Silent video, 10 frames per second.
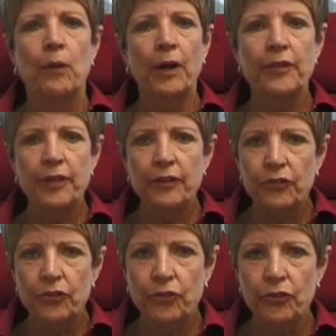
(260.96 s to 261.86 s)
One thing
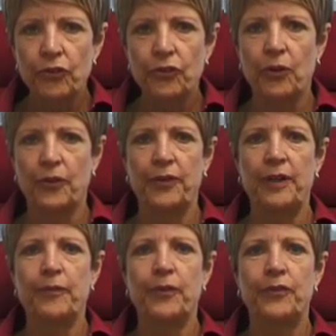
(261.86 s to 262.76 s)
that you shouldn't do on
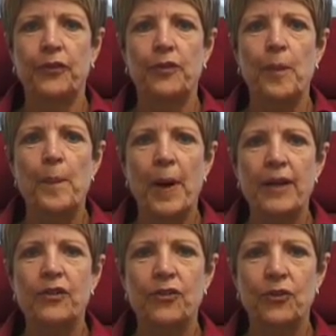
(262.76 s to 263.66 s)
invoices,
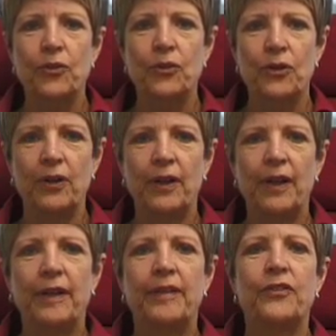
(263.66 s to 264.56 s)
make sure
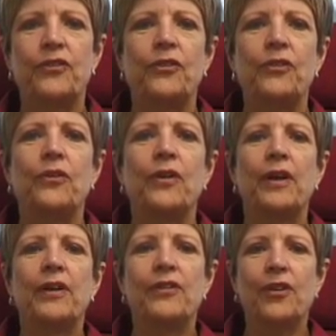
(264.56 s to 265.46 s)
that you
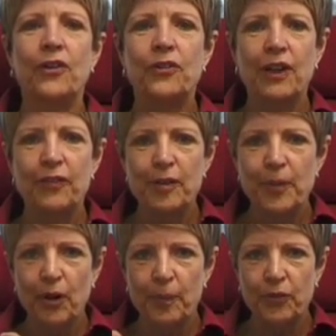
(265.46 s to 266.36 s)
don't give them
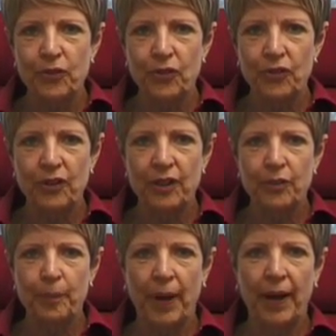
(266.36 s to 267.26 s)
an opportunity
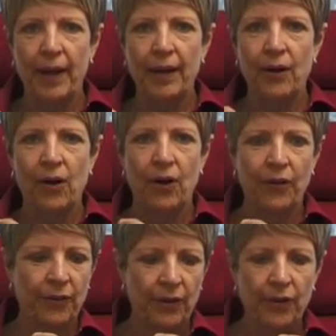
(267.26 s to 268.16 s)
to pay
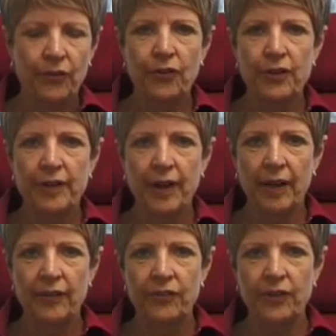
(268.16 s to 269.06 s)
on 30
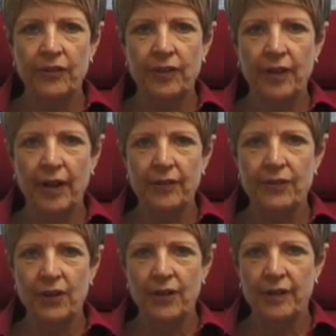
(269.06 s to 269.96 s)
days, 60
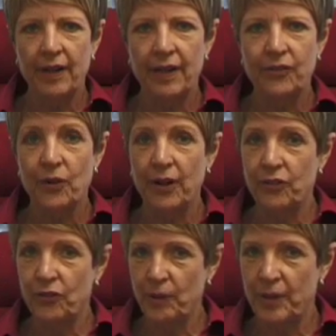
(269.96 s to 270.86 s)
days, 90 days, or
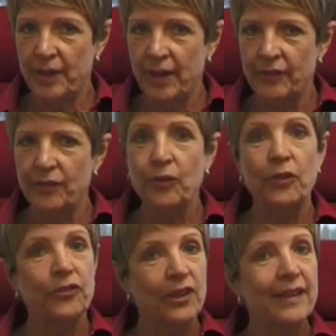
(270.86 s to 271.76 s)
120 days, because
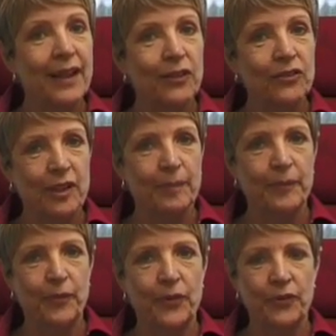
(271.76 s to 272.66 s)
I've seen that on some
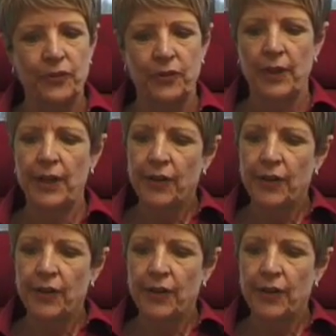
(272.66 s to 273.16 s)
invoices.